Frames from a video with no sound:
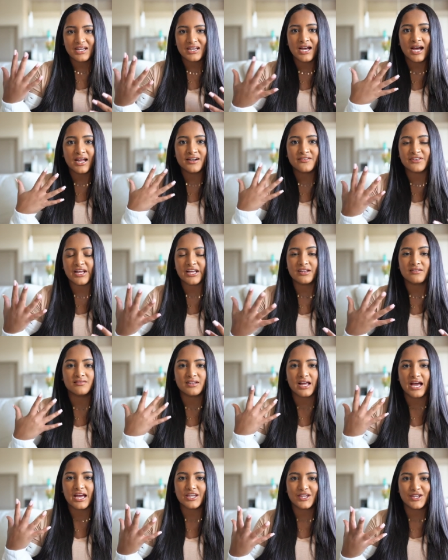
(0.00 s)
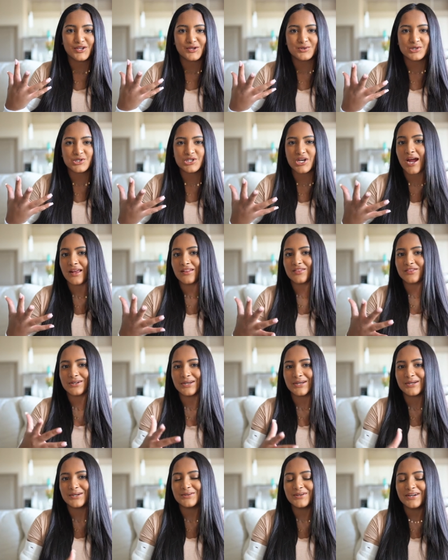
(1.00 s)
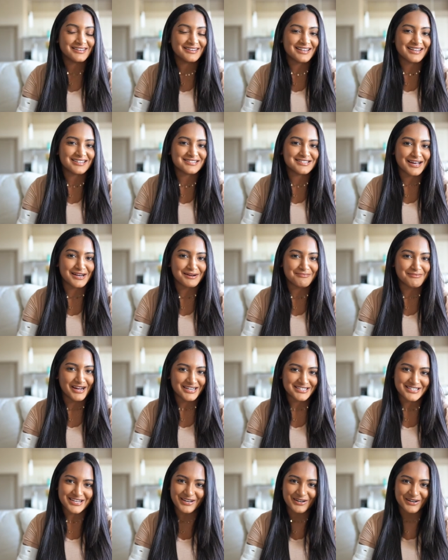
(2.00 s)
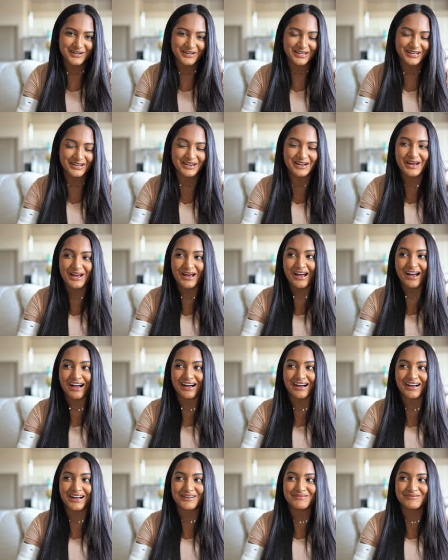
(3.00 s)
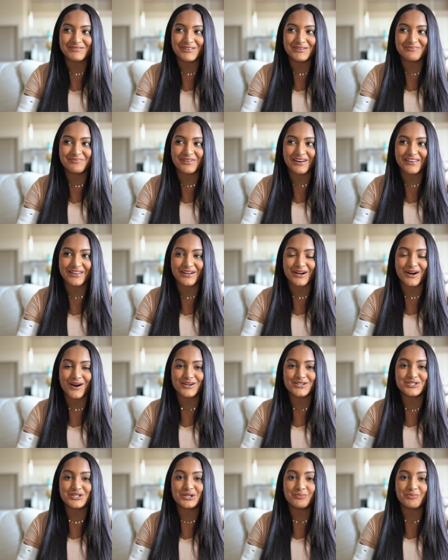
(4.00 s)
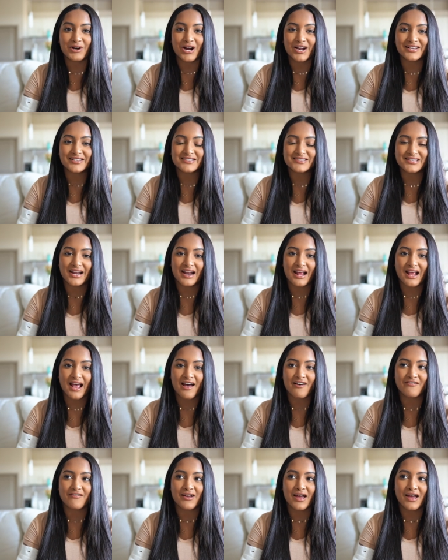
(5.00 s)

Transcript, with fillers: kind of like let you shine through. That's kind of my take on it. Um, but there are two products that I have